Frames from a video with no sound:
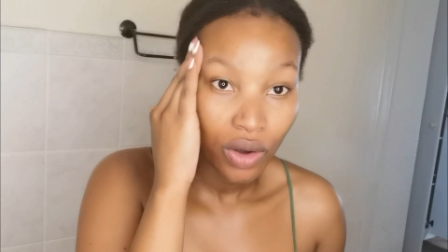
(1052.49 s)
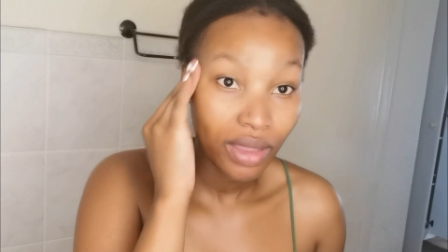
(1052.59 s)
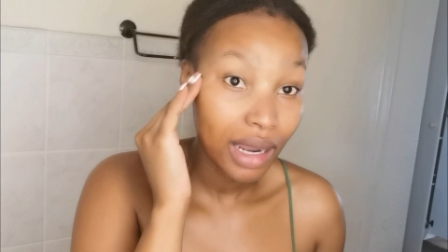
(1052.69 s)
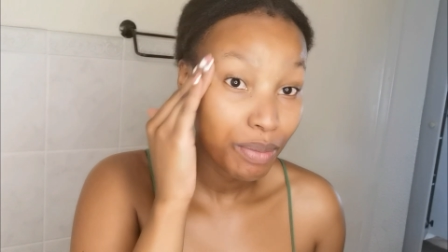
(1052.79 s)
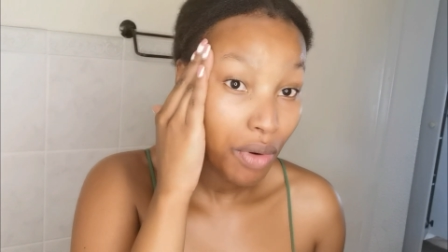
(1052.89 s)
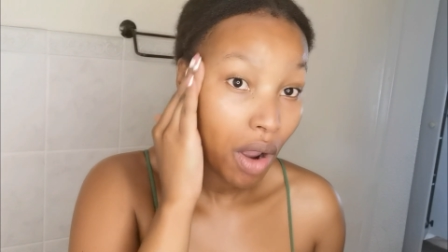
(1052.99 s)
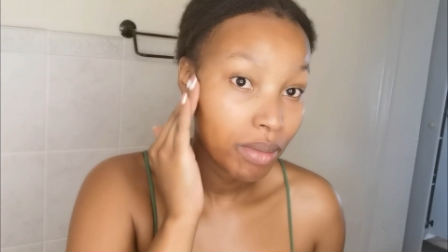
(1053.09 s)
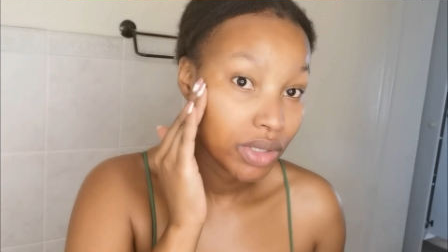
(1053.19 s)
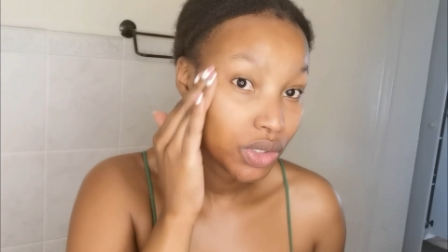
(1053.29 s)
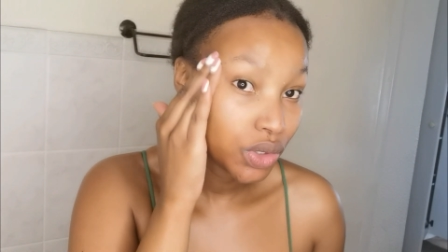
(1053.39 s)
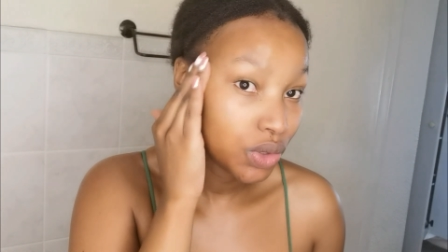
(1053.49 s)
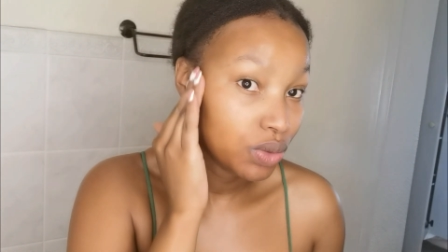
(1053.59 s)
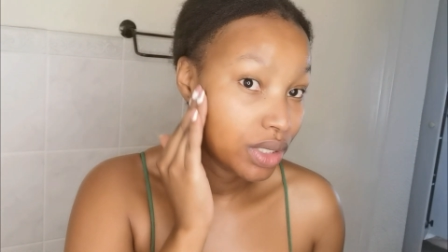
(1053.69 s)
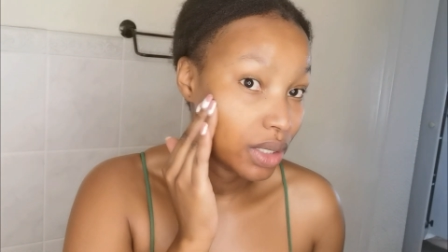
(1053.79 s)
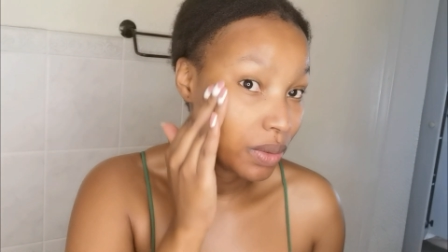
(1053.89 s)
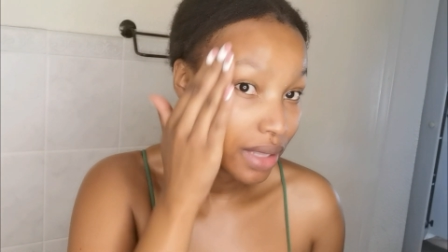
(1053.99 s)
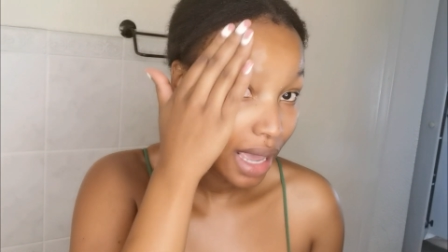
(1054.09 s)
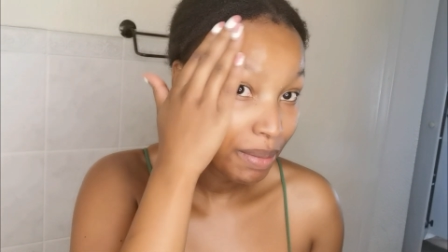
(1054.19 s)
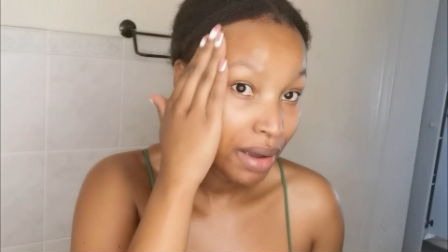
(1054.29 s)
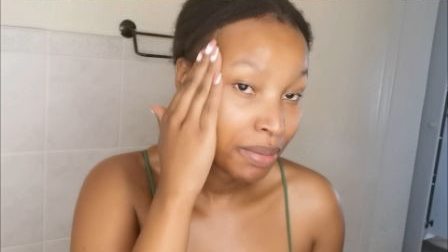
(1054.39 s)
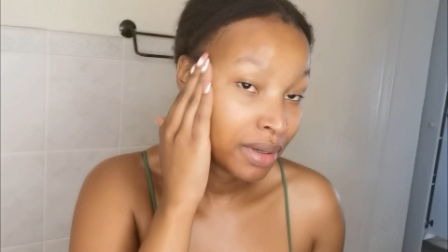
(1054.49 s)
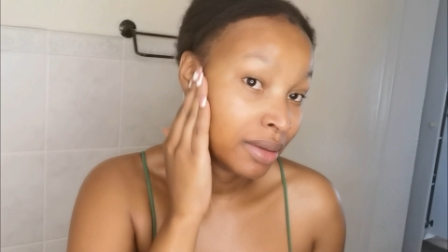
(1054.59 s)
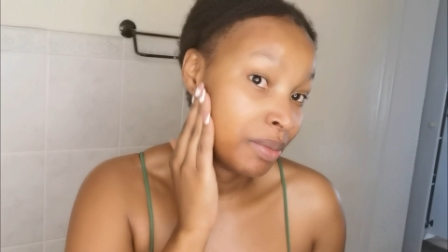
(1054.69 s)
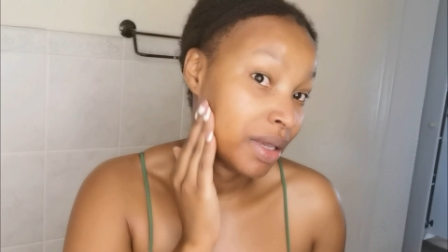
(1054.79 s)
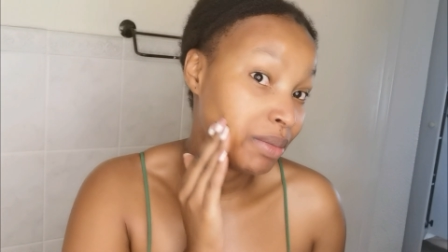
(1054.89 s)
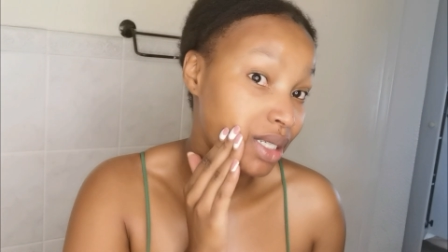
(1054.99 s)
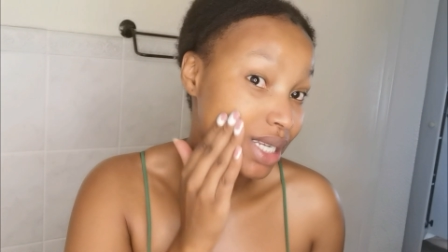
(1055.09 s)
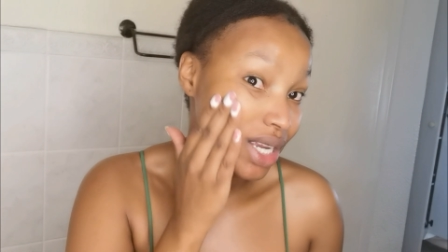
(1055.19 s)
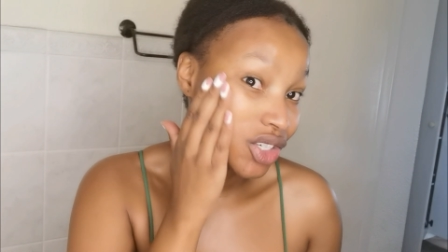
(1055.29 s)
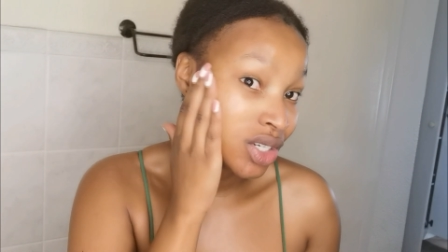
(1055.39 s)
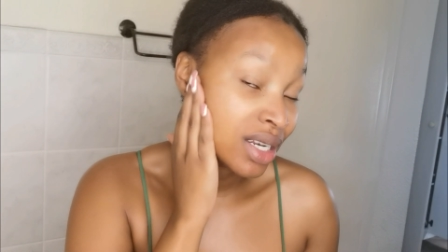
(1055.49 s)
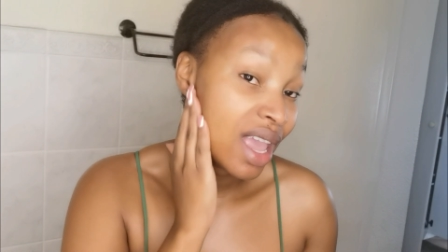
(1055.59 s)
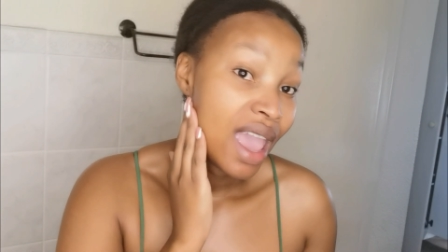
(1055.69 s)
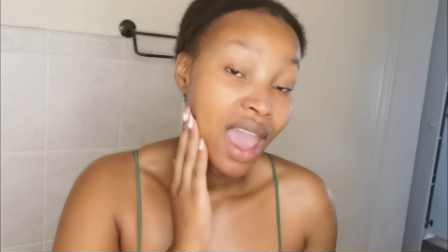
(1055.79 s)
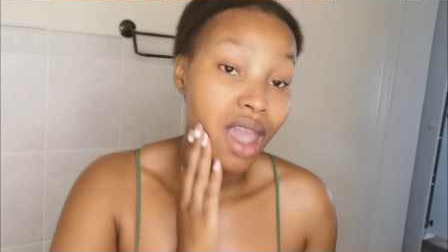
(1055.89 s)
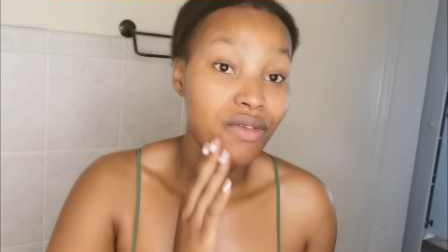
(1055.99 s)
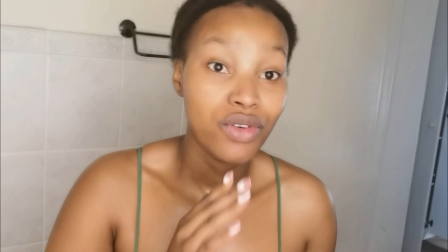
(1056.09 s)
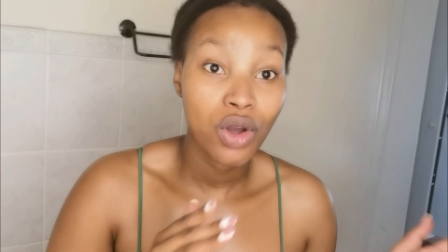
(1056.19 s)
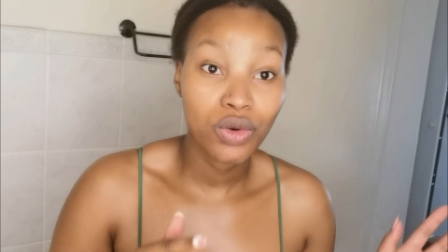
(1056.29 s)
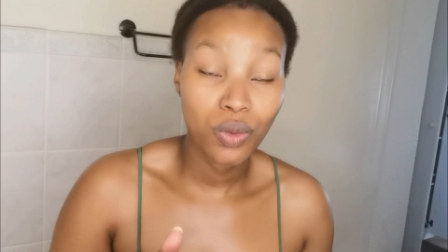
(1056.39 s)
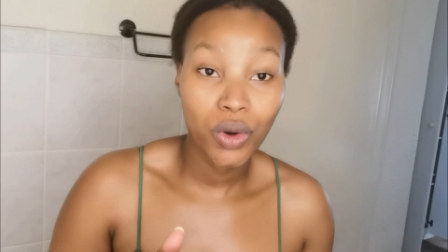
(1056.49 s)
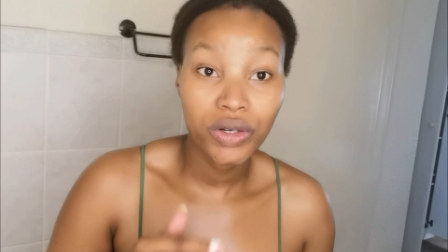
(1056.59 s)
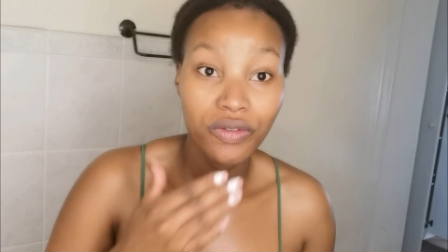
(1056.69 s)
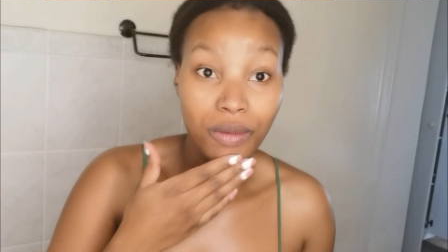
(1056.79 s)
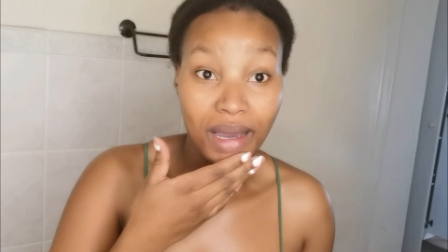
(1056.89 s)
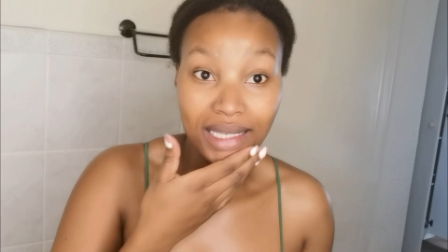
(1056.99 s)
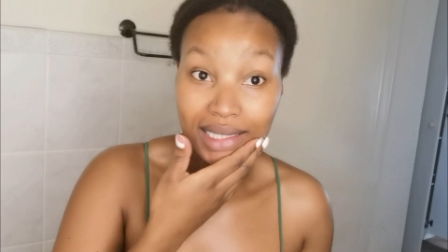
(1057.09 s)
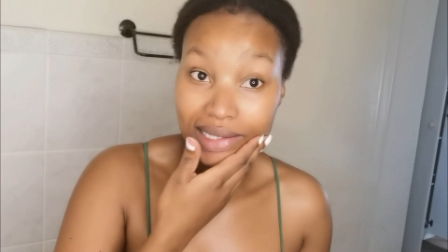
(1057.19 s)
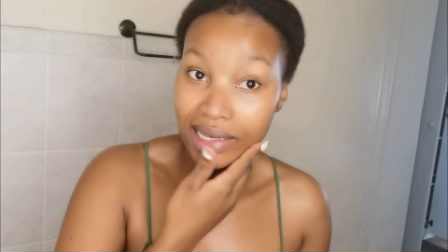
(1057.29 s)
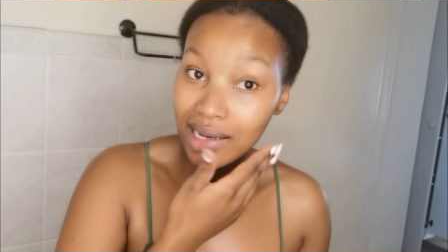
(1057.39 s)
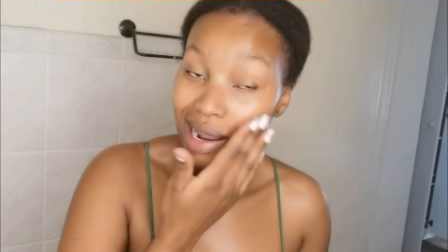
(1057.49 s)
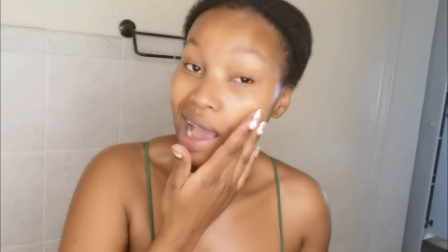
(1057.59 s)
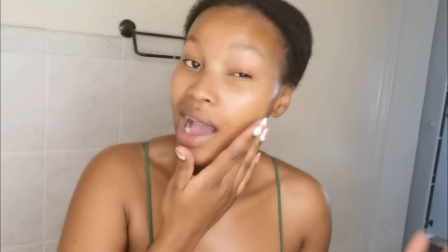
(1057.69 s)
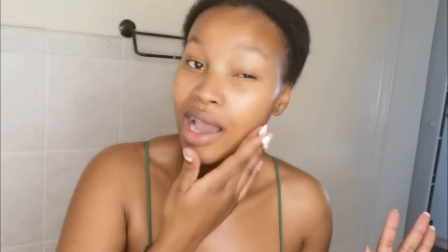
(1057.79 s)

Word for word: that promise to deal with hyperpigmentation have not worked for my skin.